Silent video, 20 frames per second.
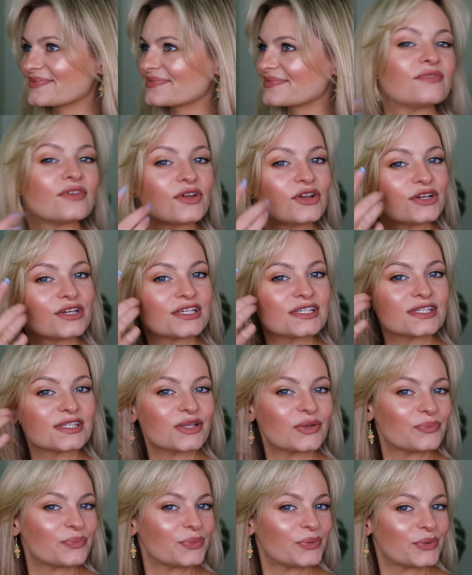Very
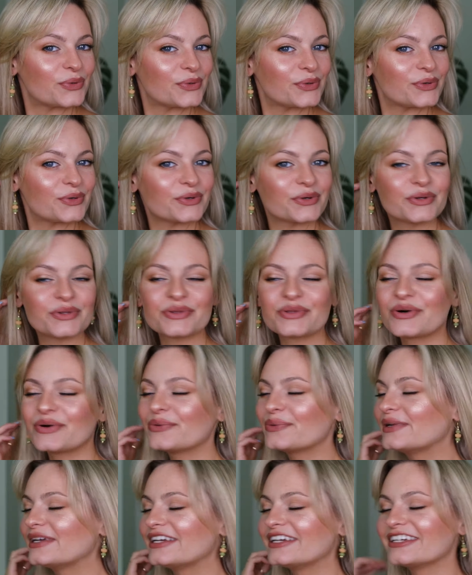simple,
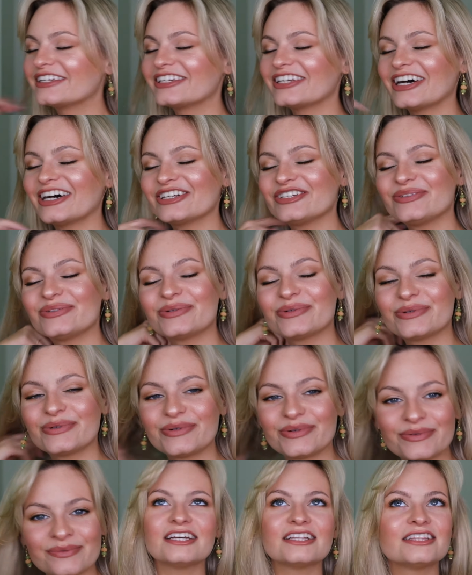glowy,
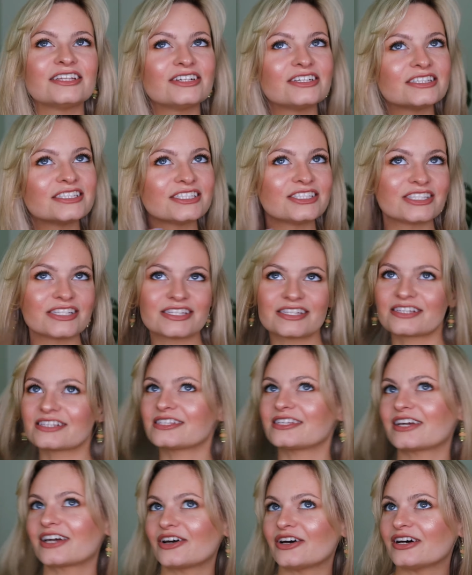natural. It literally just looks
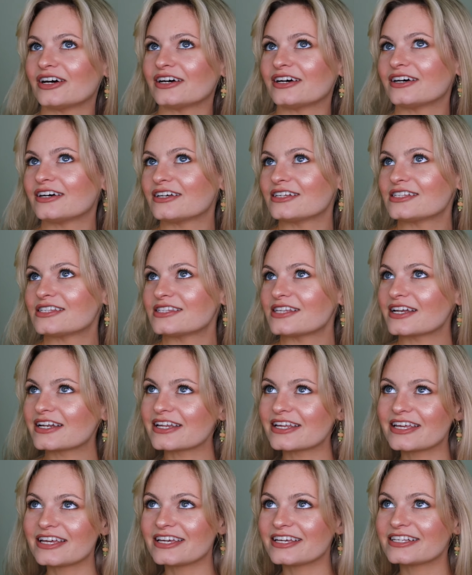like a
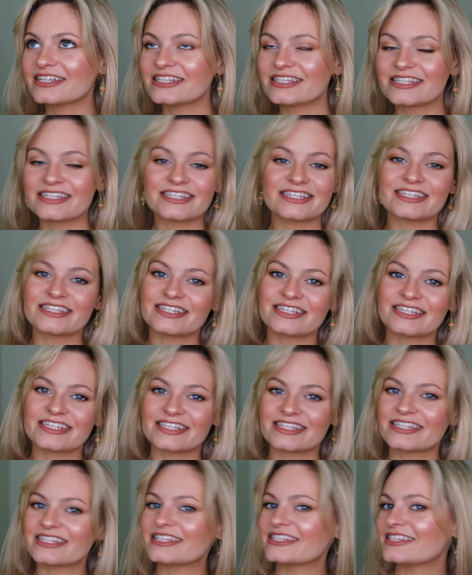sun-kissed
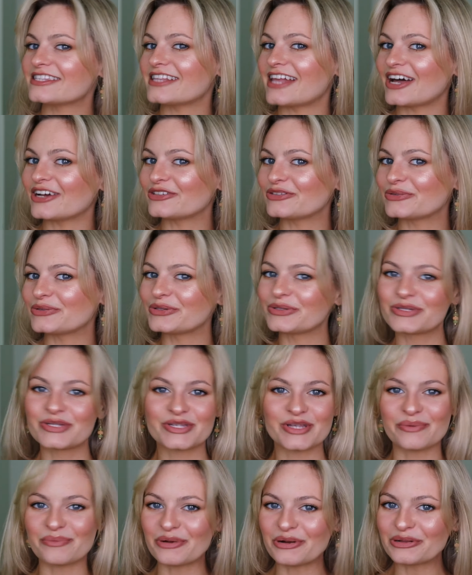natural
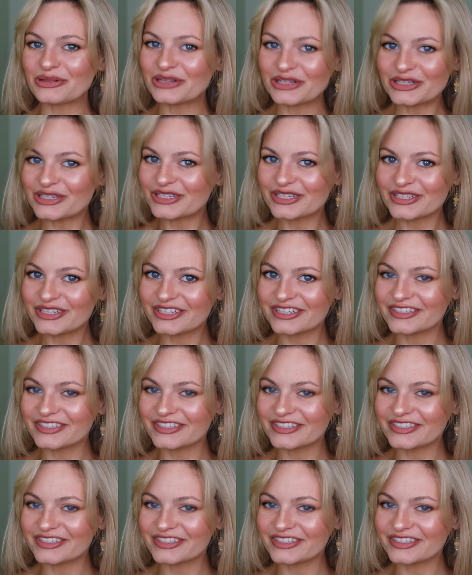summer look.